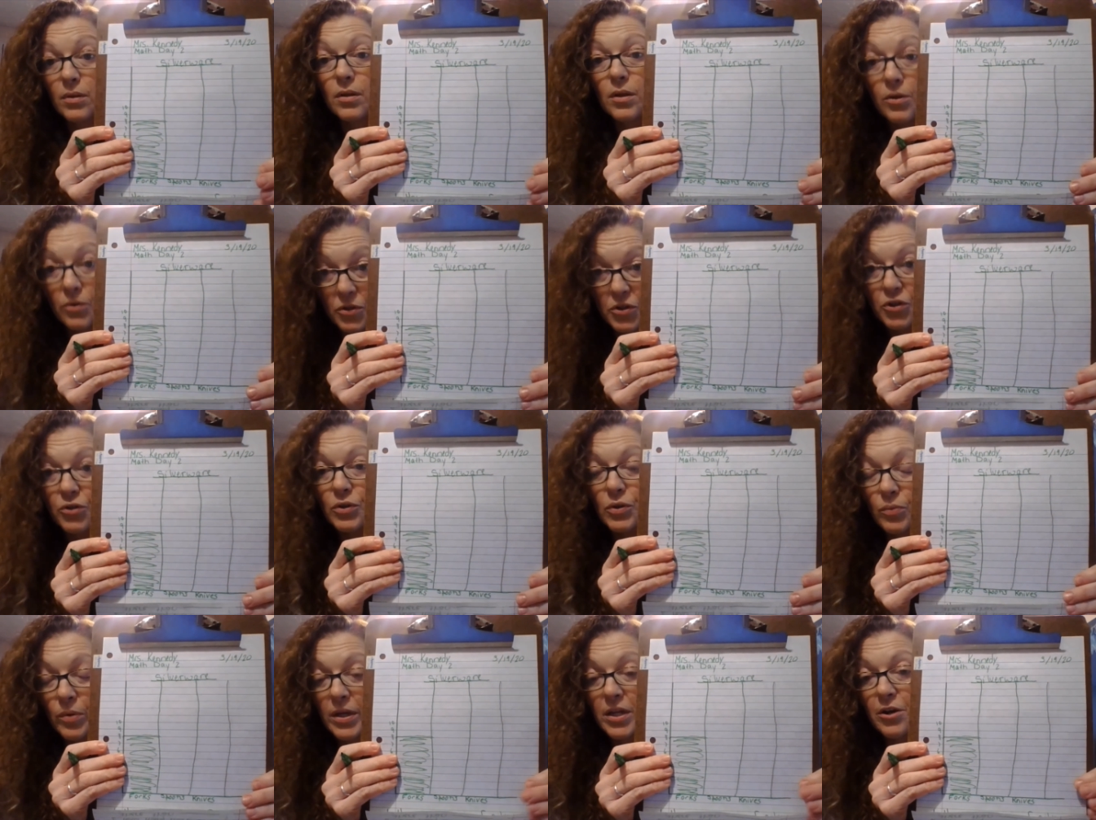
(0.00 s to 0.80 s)
You
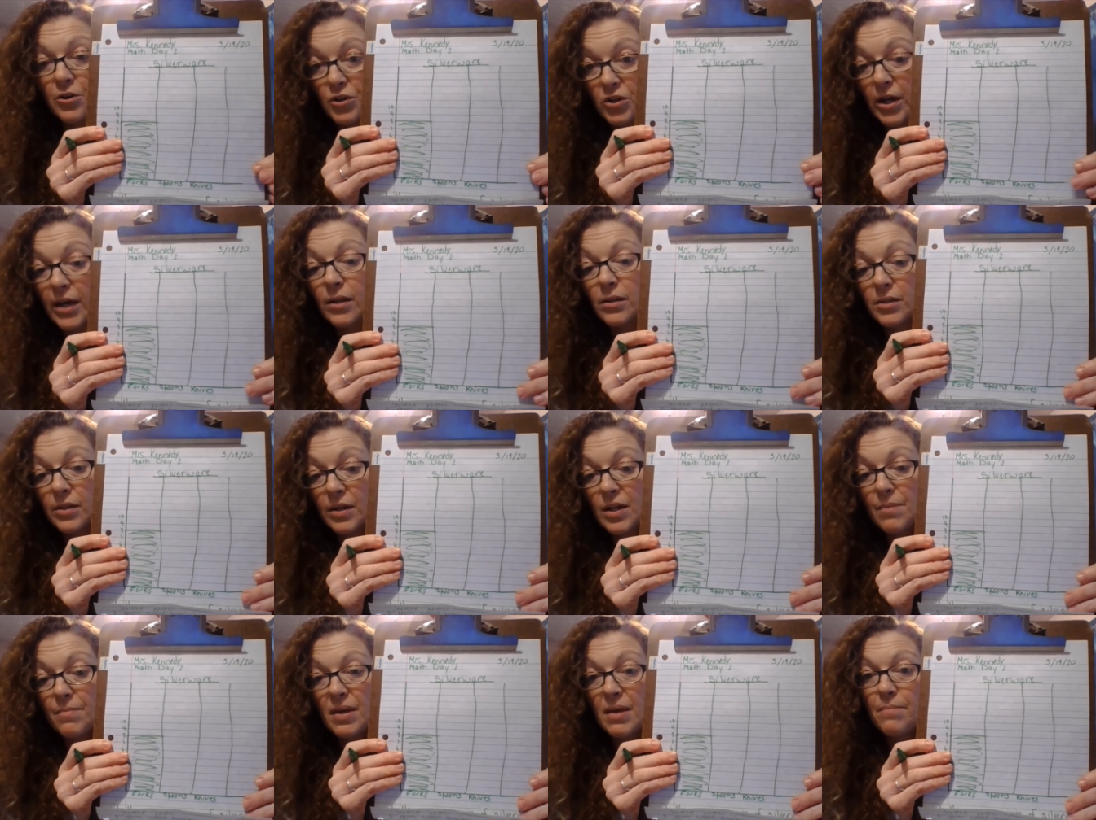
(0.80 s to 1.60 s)
choose what your title is
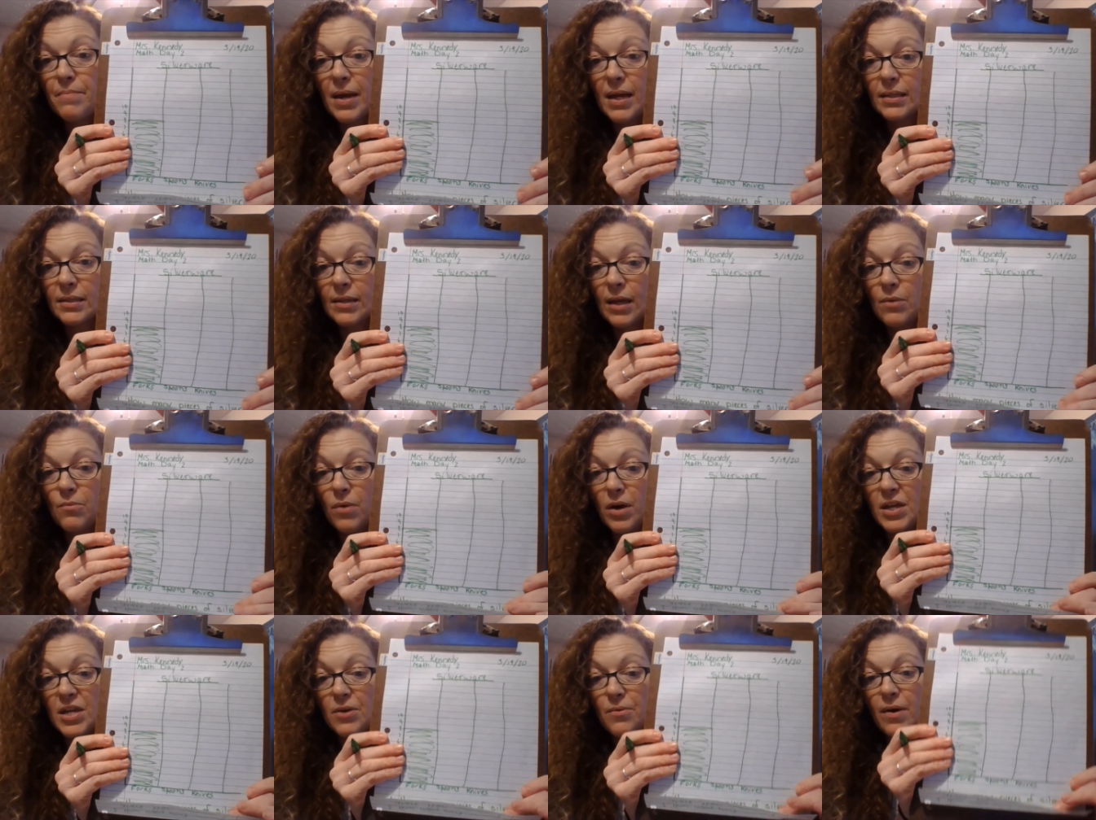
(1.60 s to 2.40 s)
going to be based on
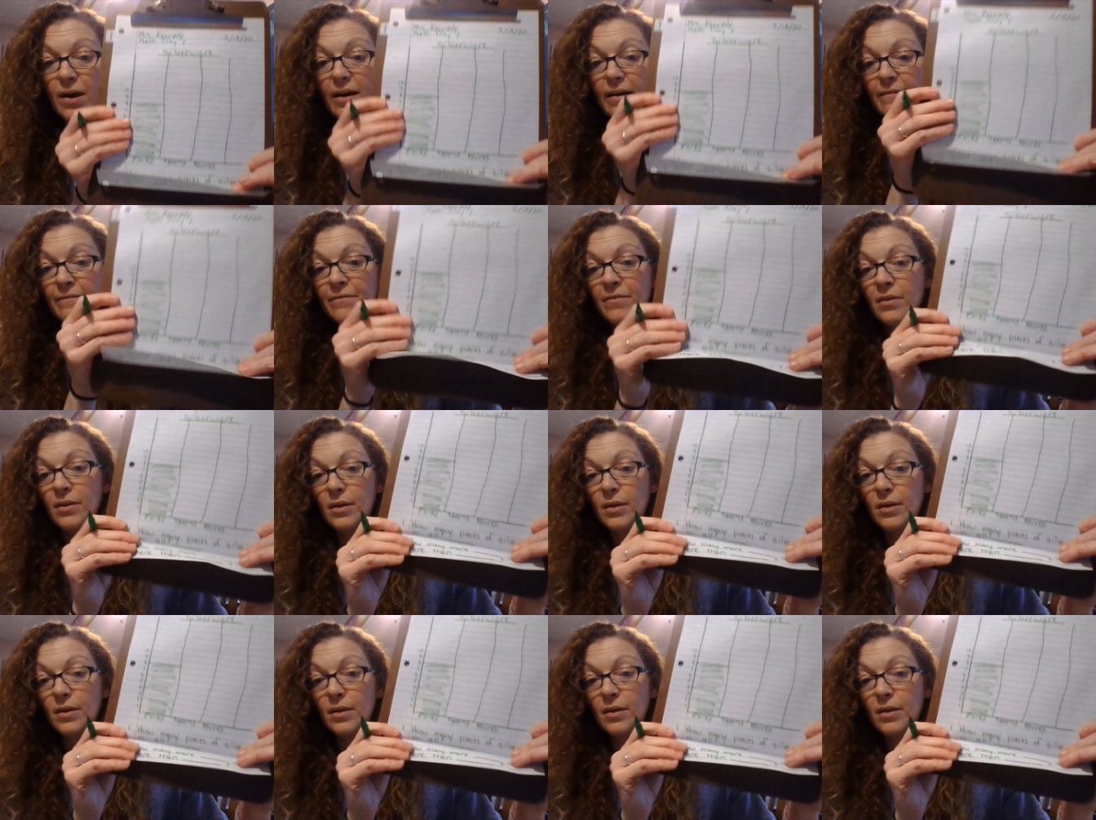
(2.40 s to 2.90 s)
what you have.